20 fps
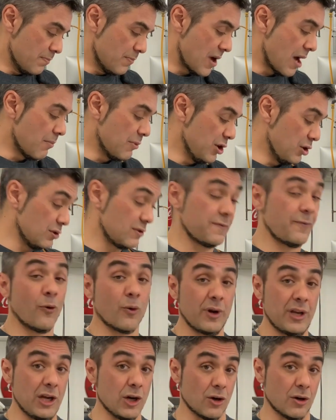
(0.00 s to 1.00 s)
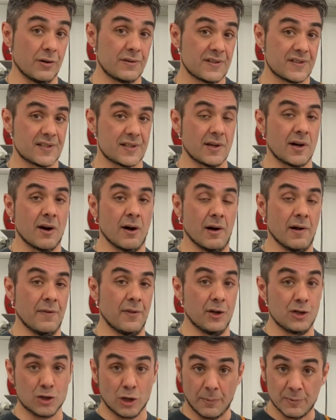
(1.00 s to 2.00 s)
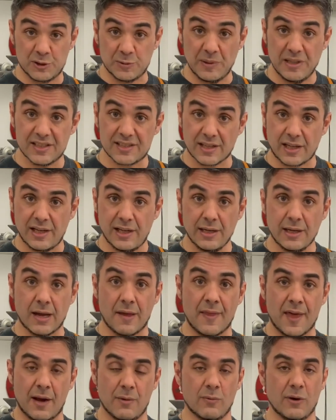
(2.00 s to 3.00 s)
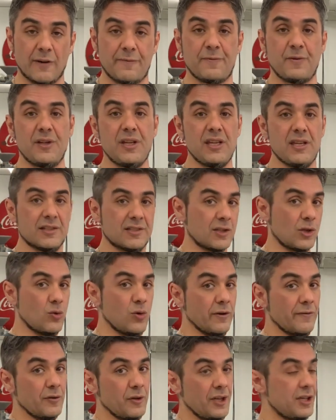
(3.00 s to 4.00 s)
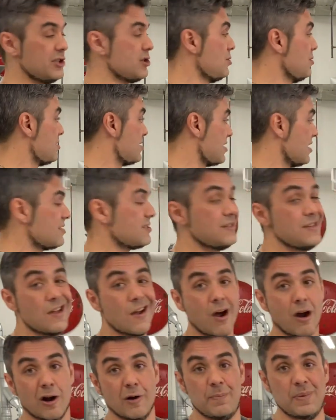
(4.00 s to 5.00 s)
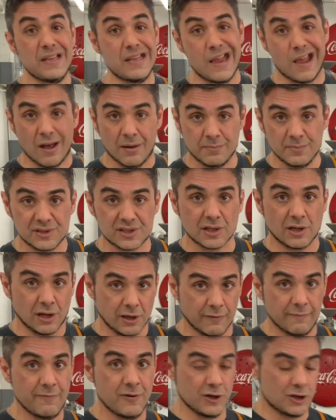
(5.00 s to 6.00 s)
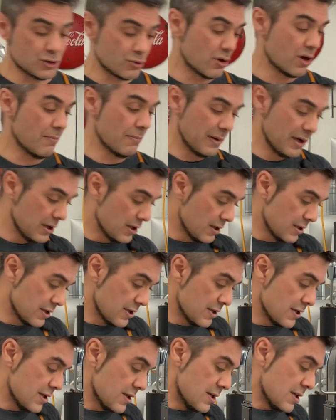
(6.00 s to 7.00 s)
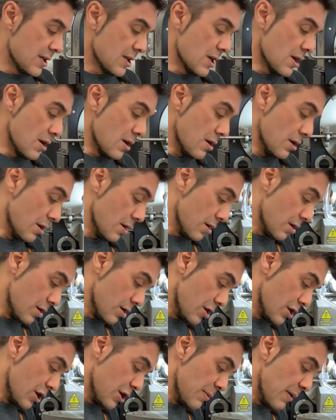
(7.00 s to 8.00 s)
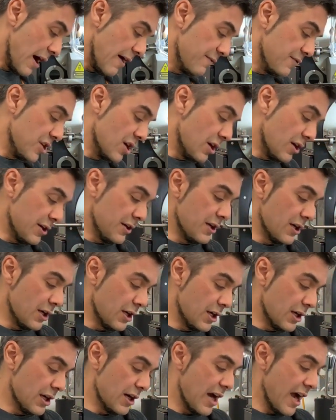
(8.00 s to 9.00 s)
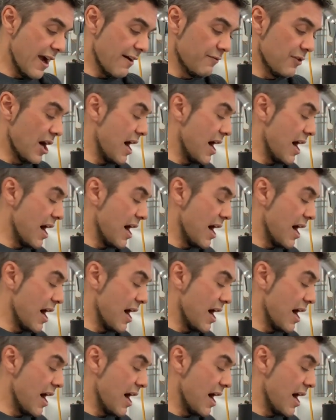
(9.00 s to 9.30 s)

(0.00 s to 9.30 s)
going to use 40 hertz on the drum speed setting, and that roughly is equivalent to 60 RPMs of the drum. I have the